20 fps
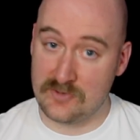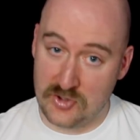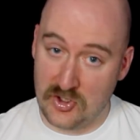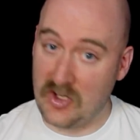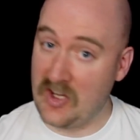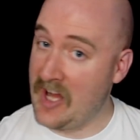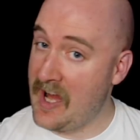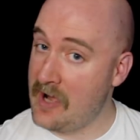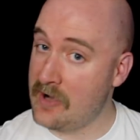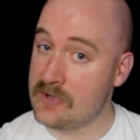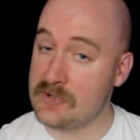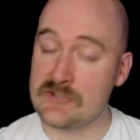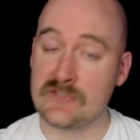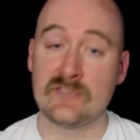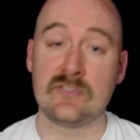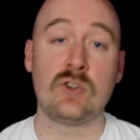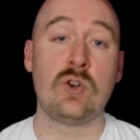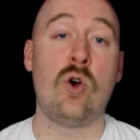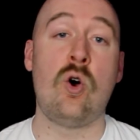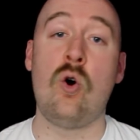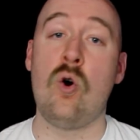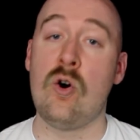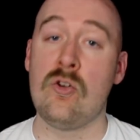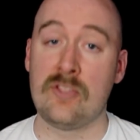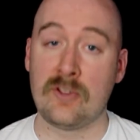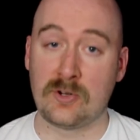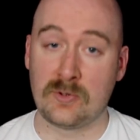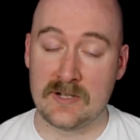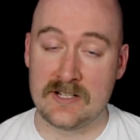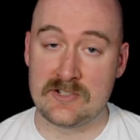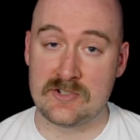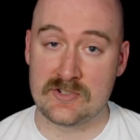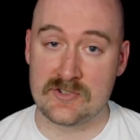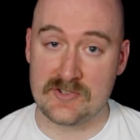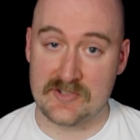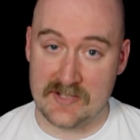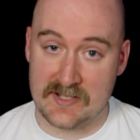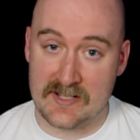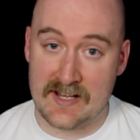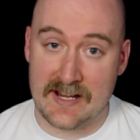She cares for all the
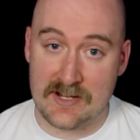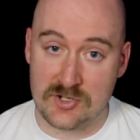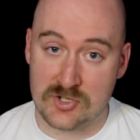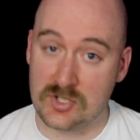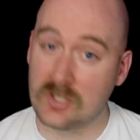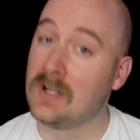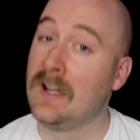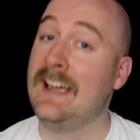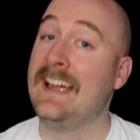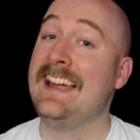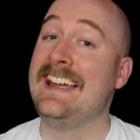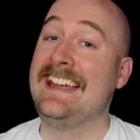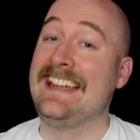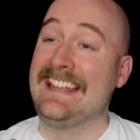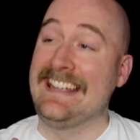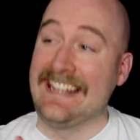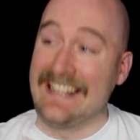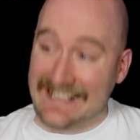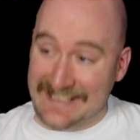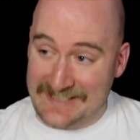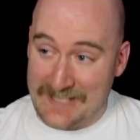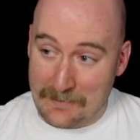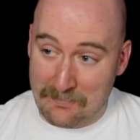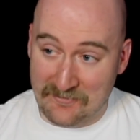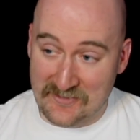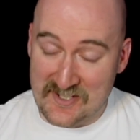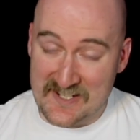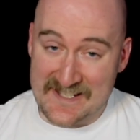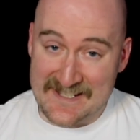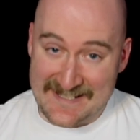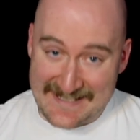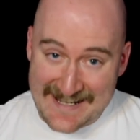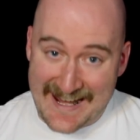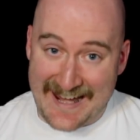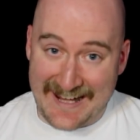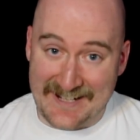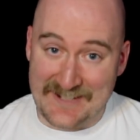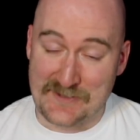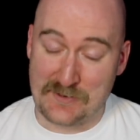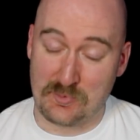creatures in nature, except for
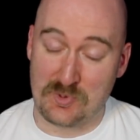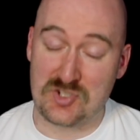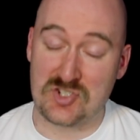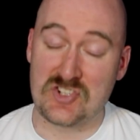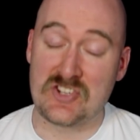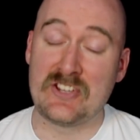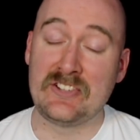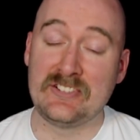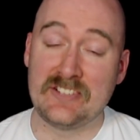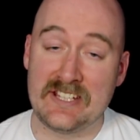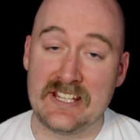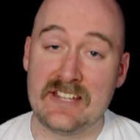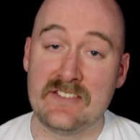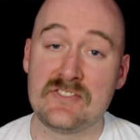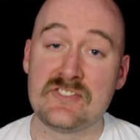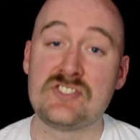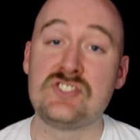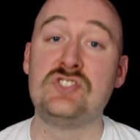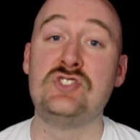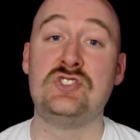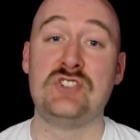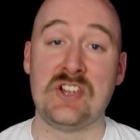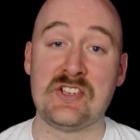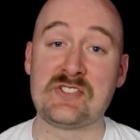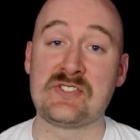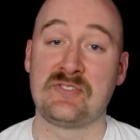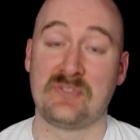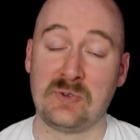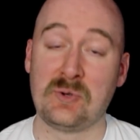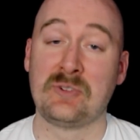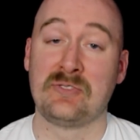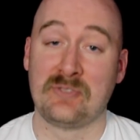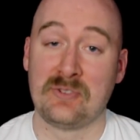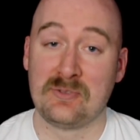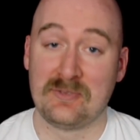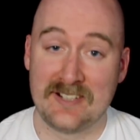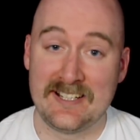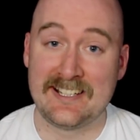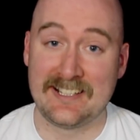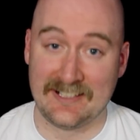snakes, which she leaves just for
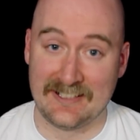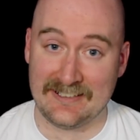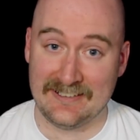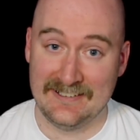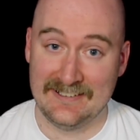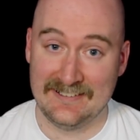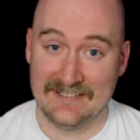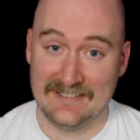Farika.